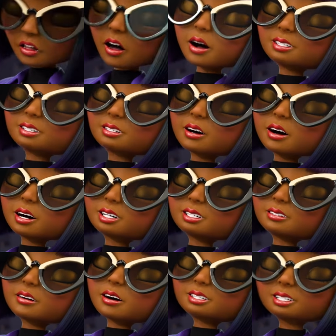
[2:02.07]
This
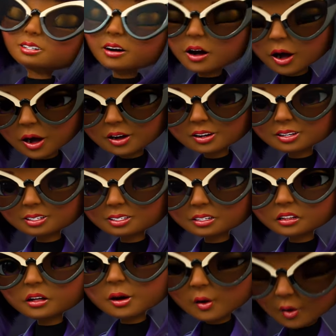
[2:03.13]
is a
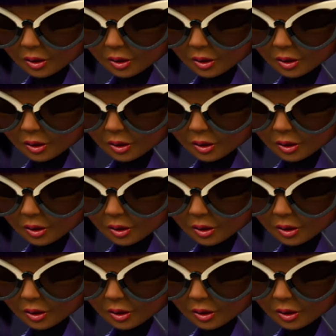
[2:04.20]
science. The